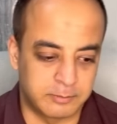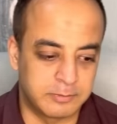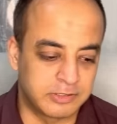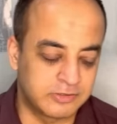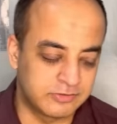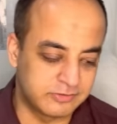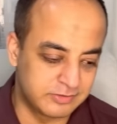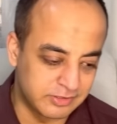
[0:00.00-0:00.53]

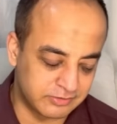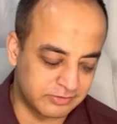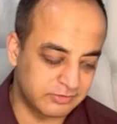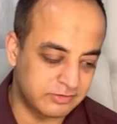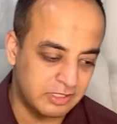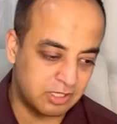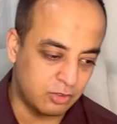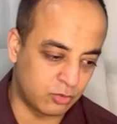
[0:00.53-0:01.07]
because this is
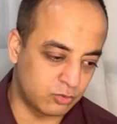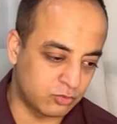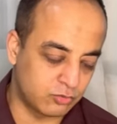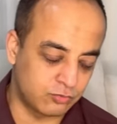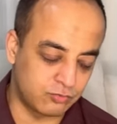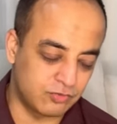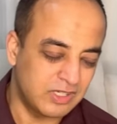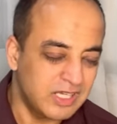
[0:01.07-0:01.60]
the house
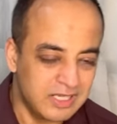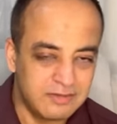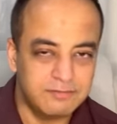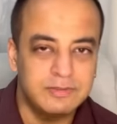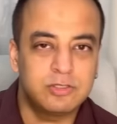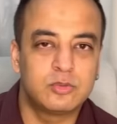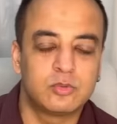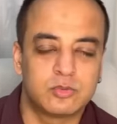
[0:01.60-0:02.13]
where
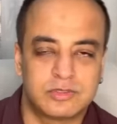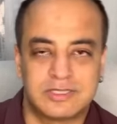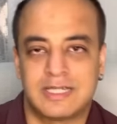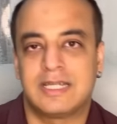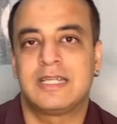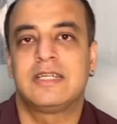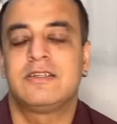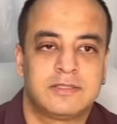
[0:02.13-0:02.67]
we do
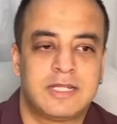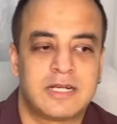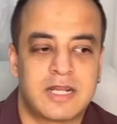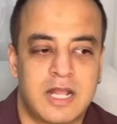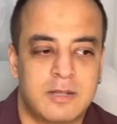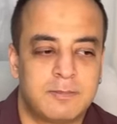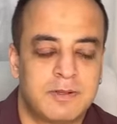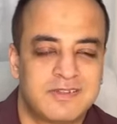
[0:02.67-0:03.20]
things that
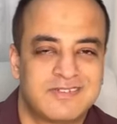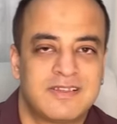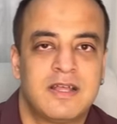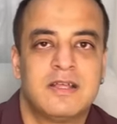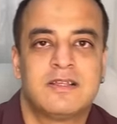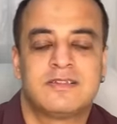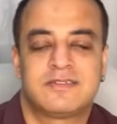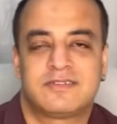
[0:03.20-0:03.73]
help us
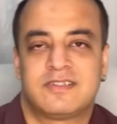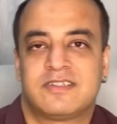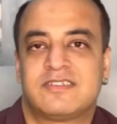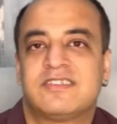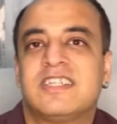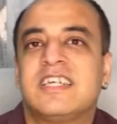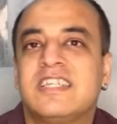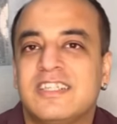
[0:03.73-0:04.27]

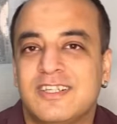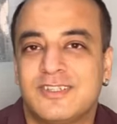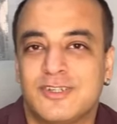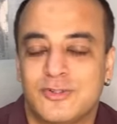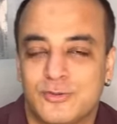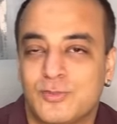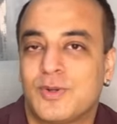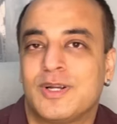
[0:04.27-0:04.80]
sustain in
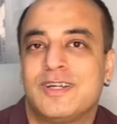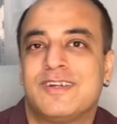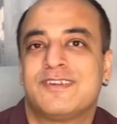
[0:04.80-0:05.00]
this world,